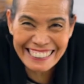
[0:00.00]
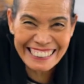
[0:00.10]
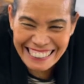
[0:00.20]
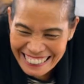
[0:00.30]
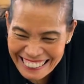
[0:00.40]

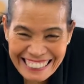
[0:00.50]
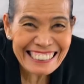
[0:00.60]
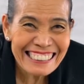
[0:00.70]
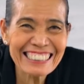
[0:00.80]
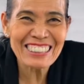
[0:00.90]
Mom,
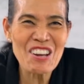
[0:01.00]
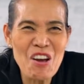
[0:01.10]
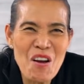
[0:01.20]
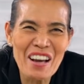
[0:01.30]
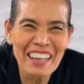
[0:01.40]
you're not
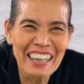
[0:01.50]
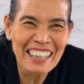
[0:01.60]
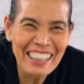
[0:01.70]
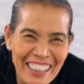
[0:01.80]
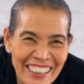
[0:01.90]
supposed to be
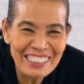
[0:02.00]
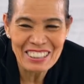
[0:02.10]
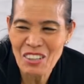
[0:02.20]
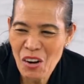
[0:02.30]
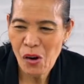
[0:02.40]
checking.
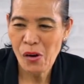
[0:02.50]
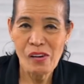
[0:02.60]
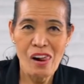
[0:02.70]
Don't open the